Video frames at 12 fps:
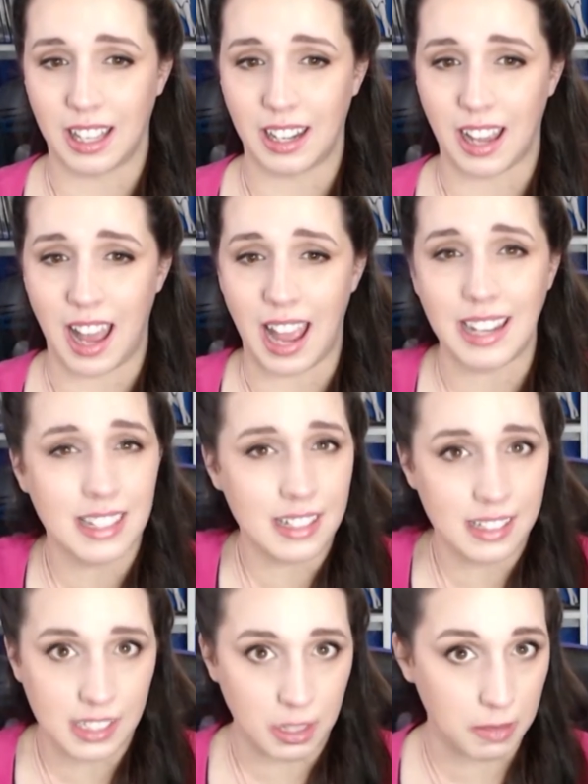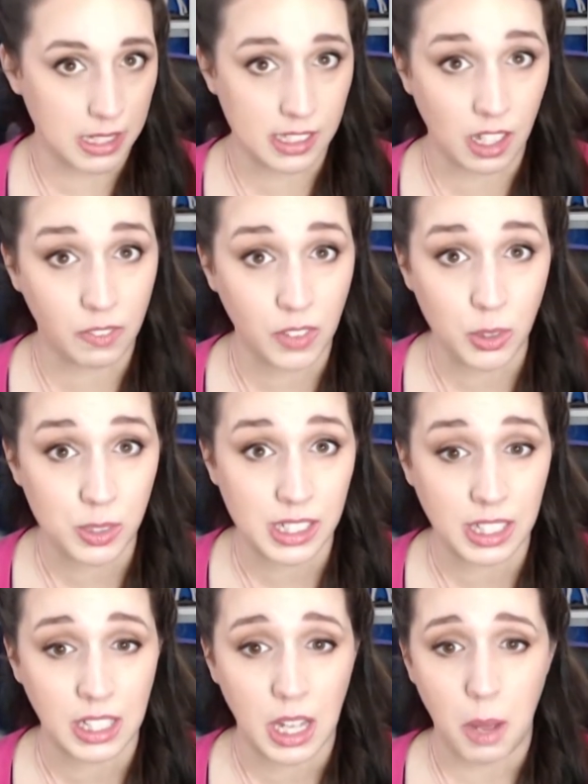I didn't see myself
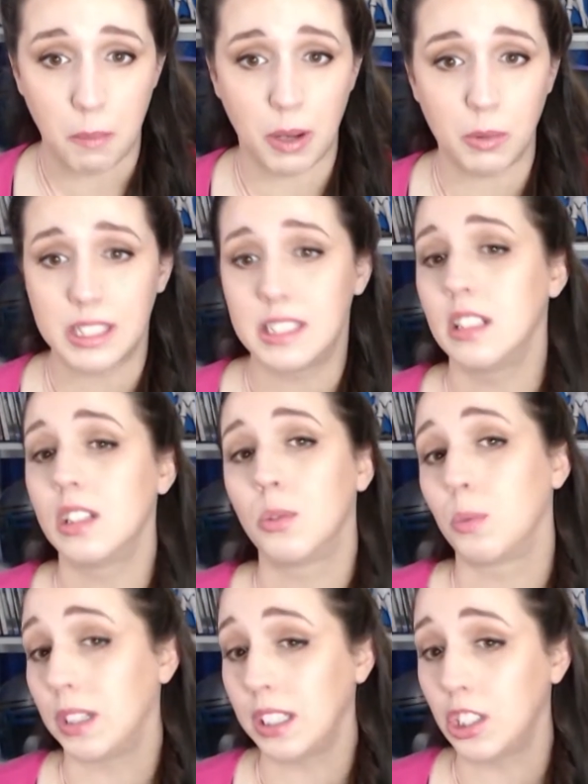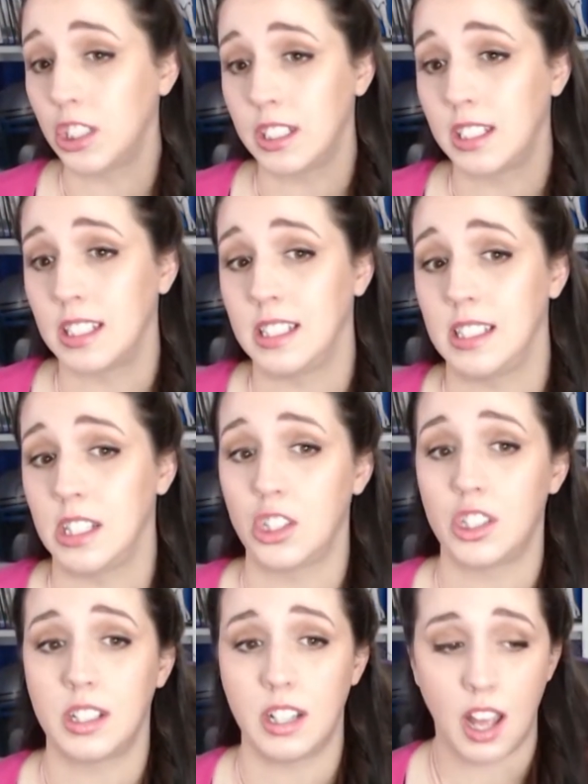using, but it was still in really good
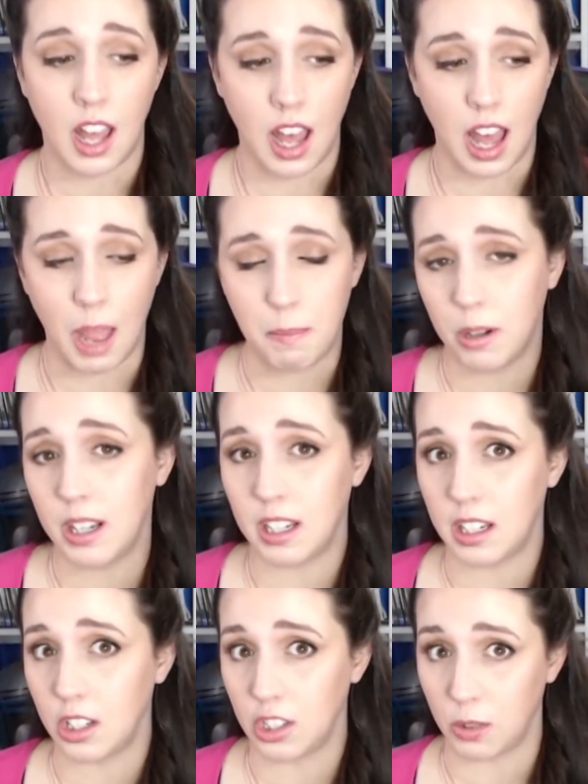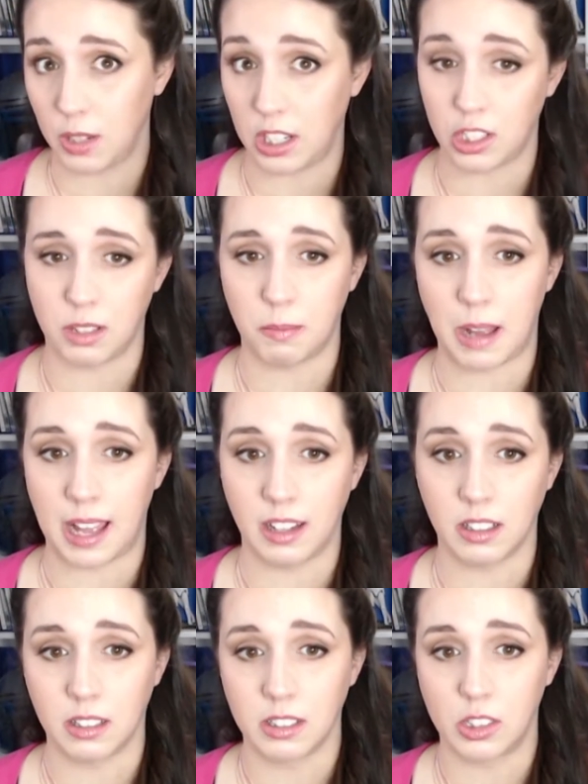condition, I put it in a donation
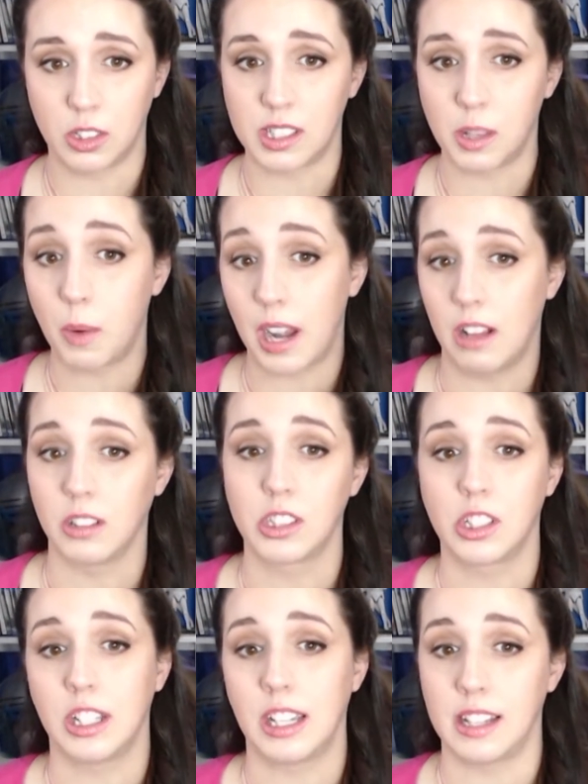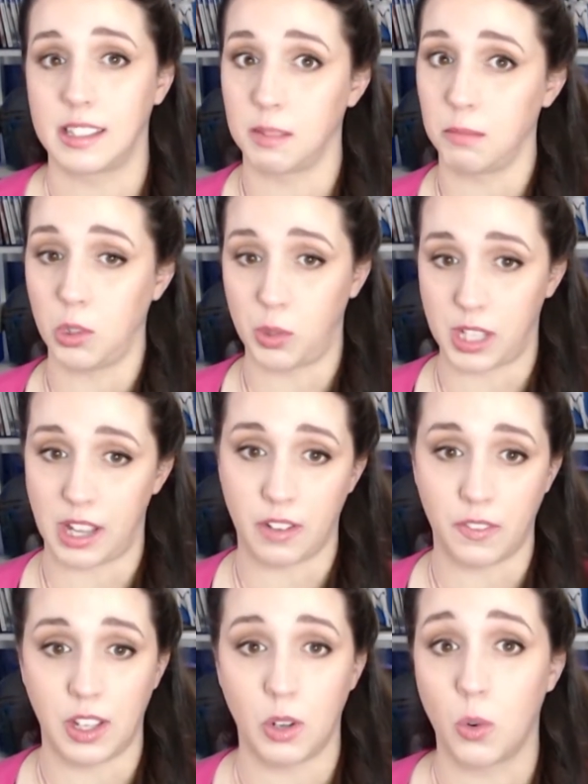pile so that someone else could get some use out of
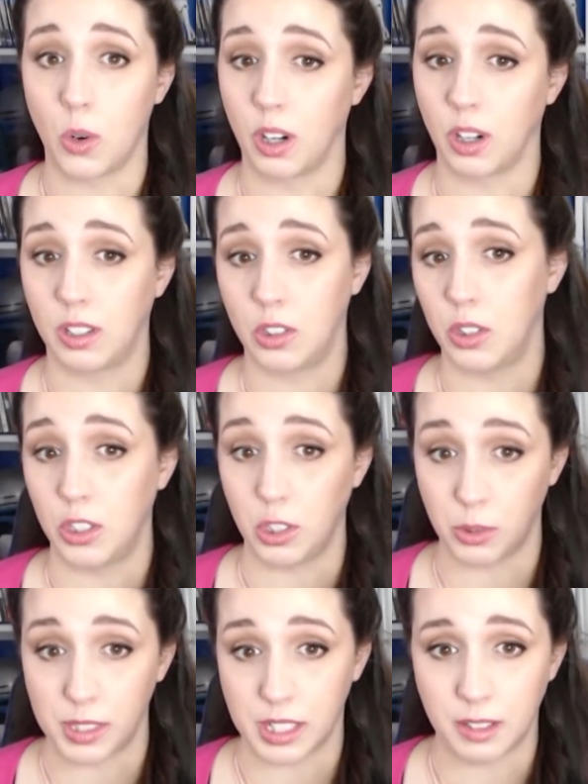it or could use it.